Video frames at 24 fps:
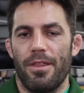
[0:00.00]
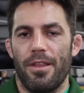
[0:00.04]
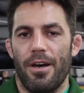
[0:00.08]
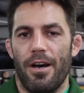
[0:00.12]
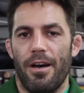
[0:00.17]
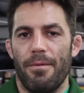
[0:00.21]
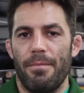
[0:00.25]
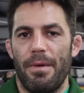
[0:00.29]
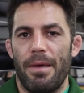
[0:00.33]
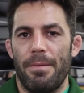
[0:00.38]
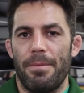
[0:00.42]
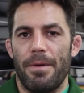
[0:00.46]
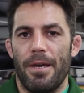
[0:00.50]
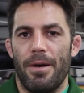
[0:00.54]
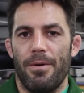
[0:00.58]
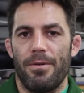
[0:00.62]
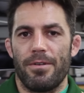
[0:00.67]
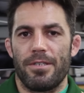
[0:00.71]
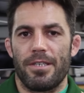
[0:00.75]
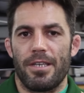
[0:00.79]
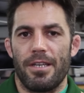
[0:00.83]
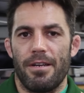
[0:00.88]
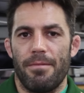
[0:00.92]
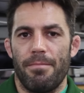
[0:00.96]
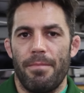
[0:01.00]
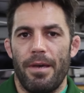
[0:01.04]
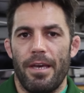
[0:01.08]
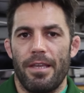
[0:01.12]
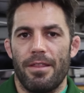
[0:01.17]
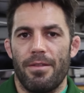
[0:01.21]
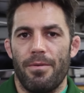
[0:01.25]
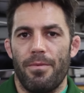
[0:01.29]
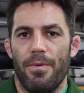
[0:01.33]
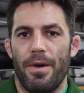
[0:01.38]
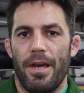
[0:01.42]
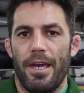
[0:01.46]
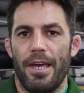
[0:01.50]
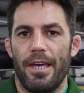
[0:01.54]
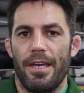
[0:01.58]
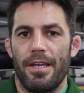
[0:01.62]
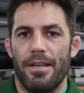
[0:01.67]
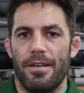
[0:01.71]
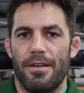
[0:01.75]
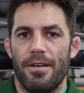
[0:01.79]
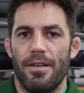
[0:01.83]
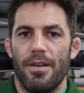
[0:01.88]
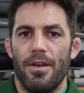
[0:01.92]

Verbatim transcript: thought maybe I wasn't gonna make the weight.